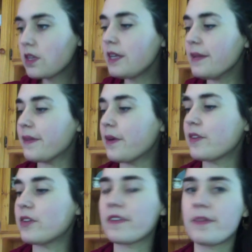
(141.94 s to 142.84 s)
So
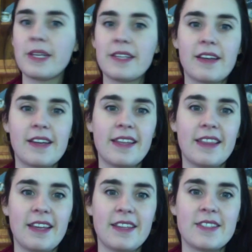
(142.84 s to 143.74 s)
I've got some exciting
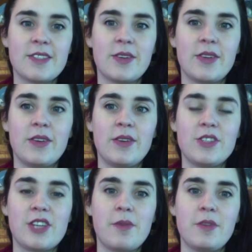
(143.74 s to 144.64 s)
things to
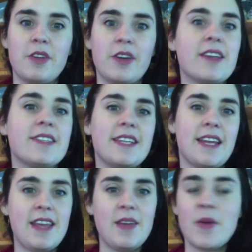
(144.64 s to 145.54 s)
share with you guys
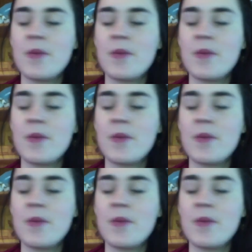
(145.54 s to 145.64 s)
today.